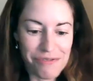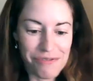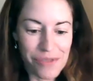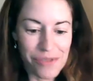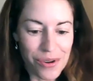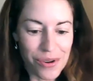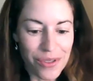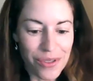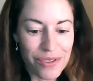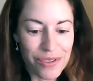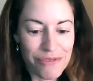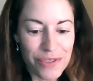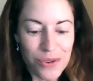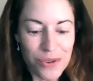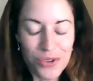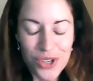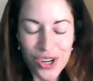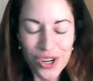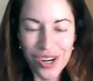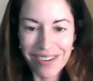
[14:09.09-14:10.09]
for the
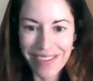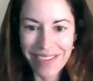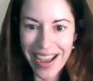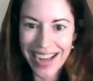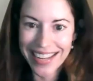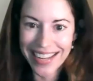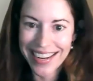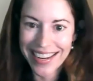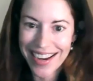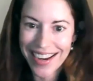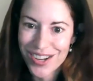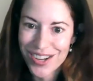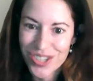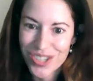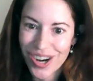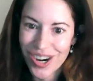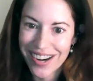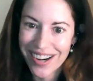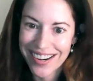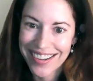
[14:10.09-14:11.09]
future of hacking
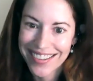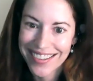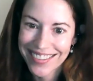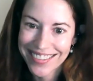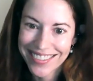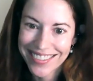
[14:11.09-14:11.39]
HR?